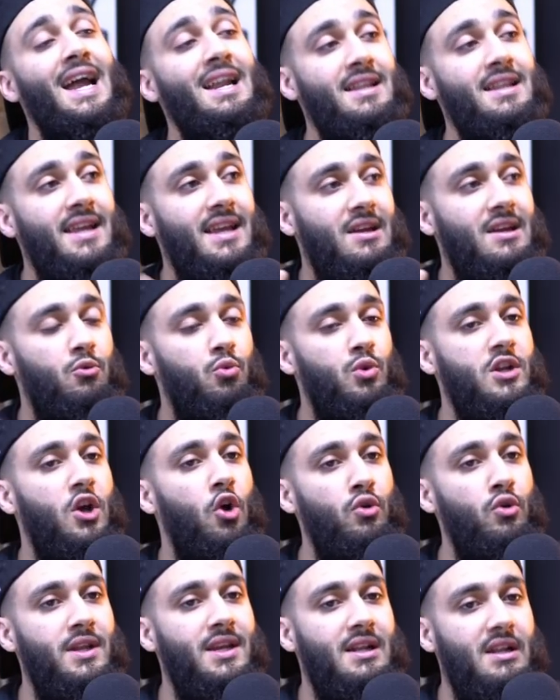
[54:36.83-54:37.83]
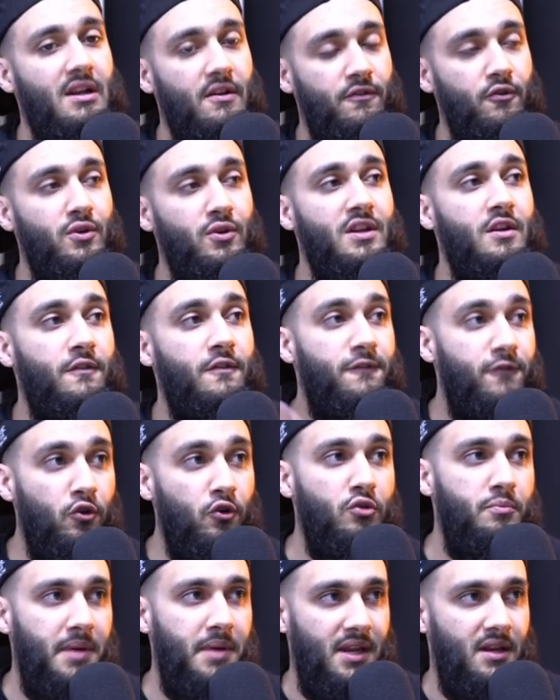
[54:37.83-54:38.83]
And they would only collect food in a
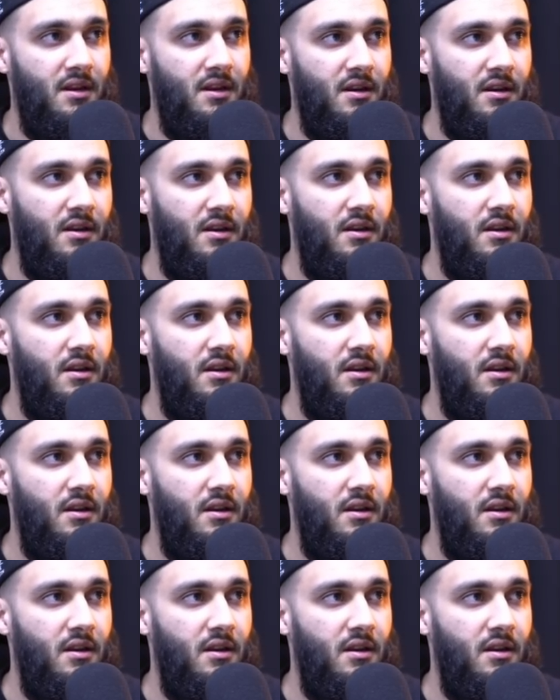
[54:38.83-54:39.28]
food bin